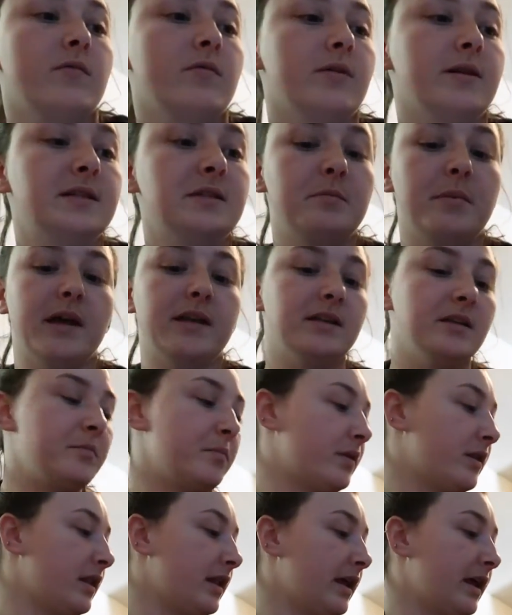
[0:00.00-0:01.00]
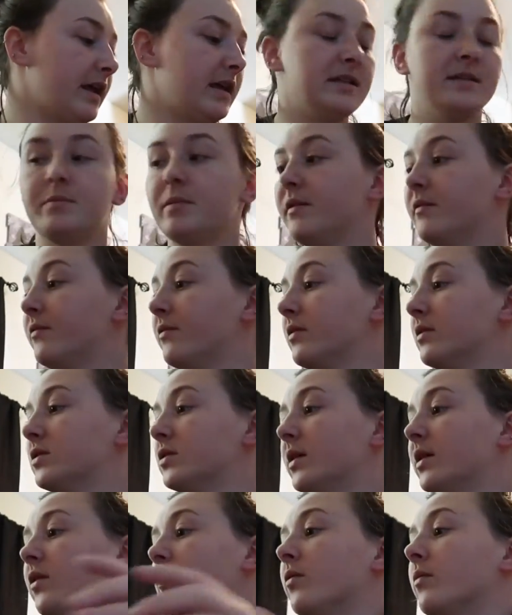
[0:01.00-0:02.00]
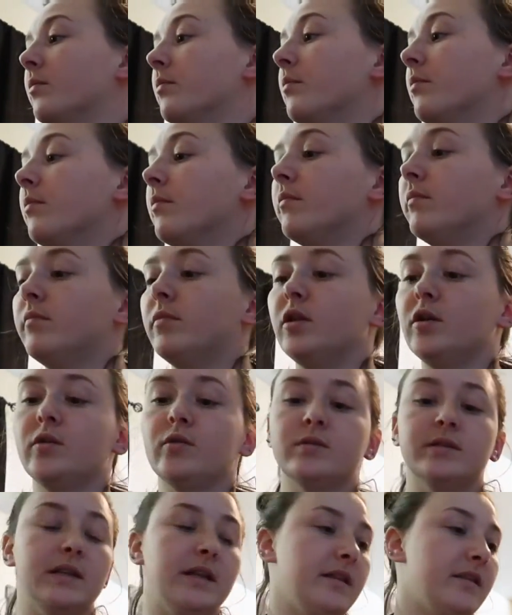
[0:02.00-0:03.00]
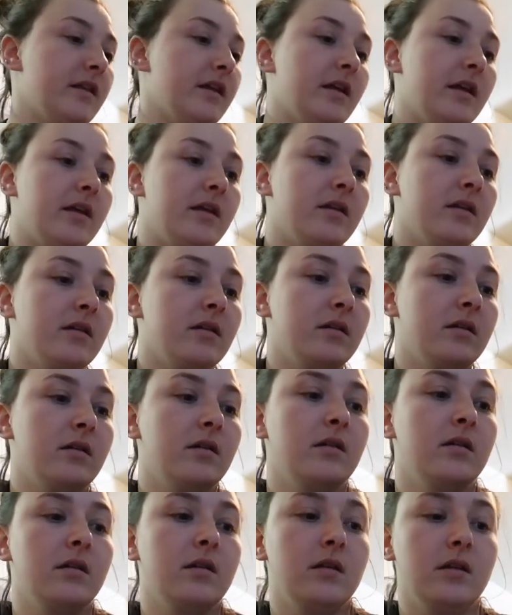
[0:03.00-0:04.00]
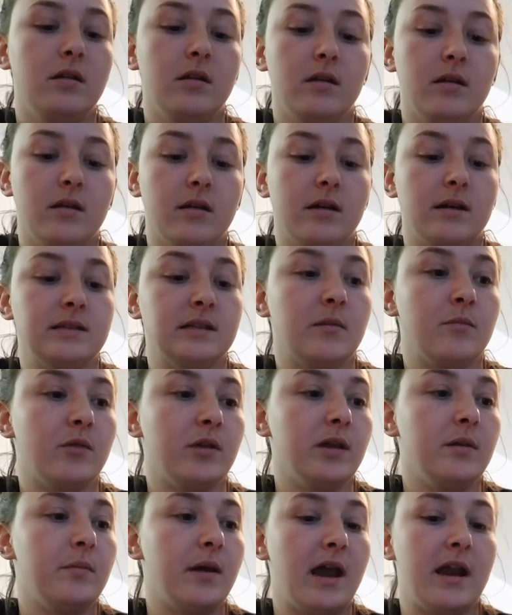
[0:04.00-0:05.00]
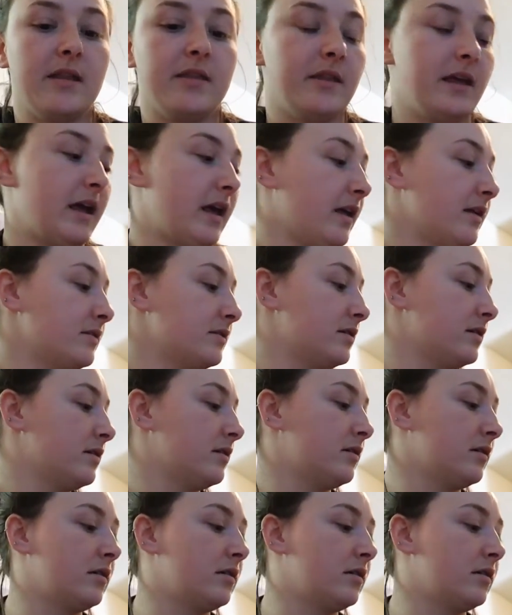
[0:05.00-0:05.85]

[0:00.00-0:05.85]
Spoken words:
respective place so I don't lose anything, because I'm really bad at that.